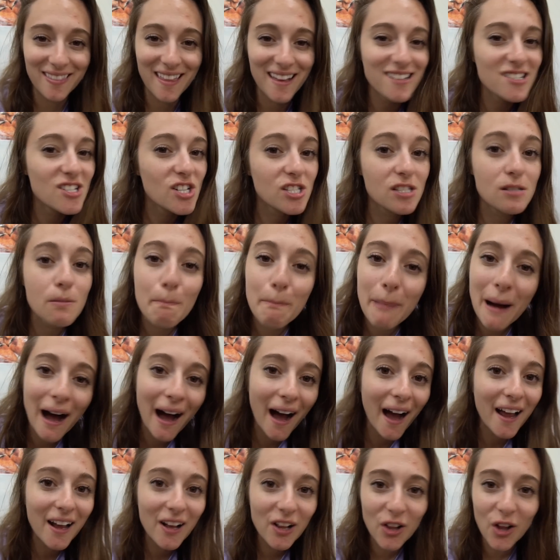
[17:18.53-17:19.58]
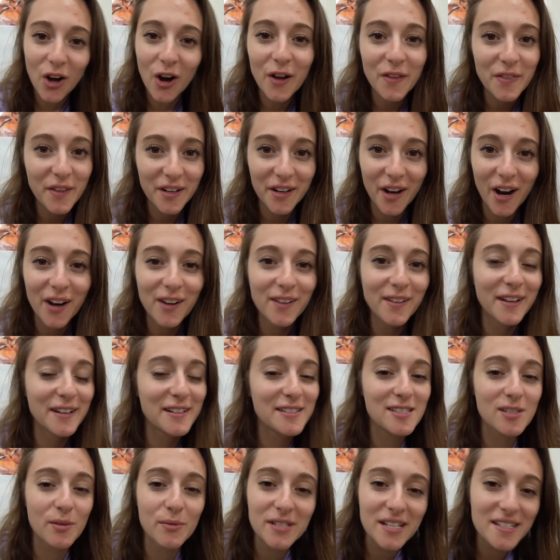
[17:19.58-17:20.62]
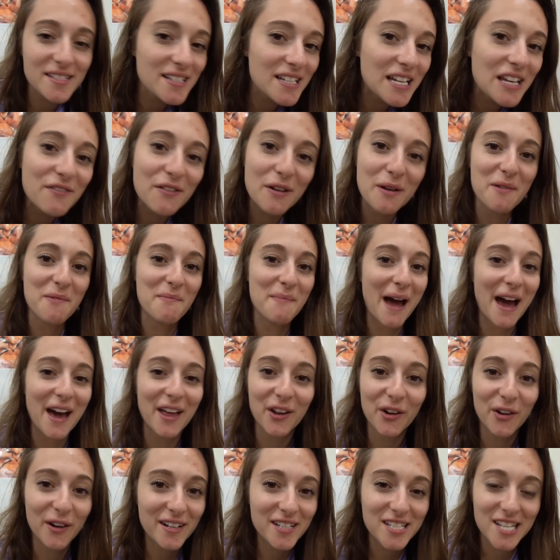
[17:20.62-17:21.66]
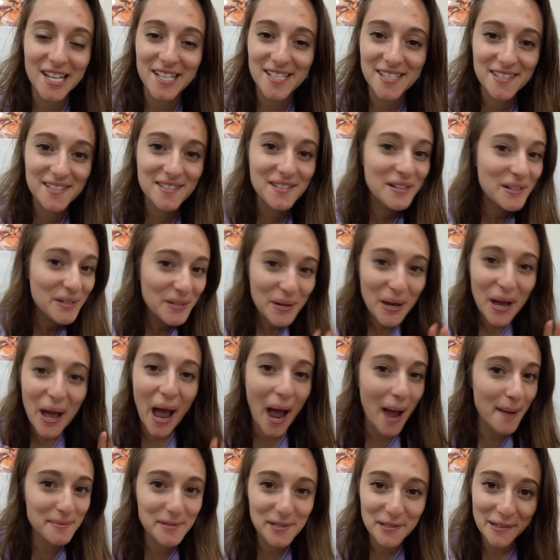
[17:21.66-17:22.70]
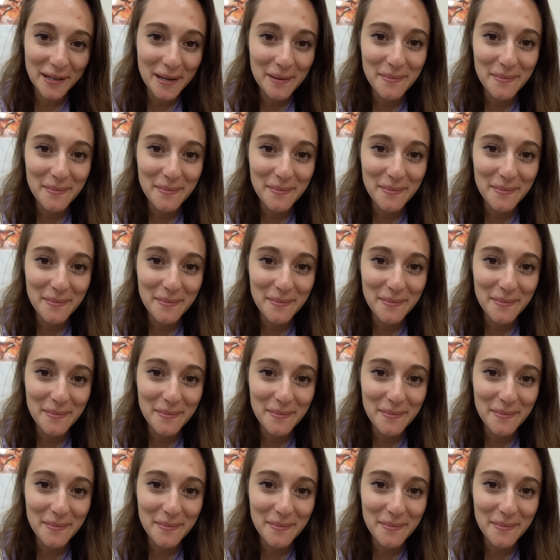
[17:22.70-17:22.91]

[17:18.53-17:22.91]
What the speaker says: they just pile on the garlic, so it doesn't even matter. It tastes absolutely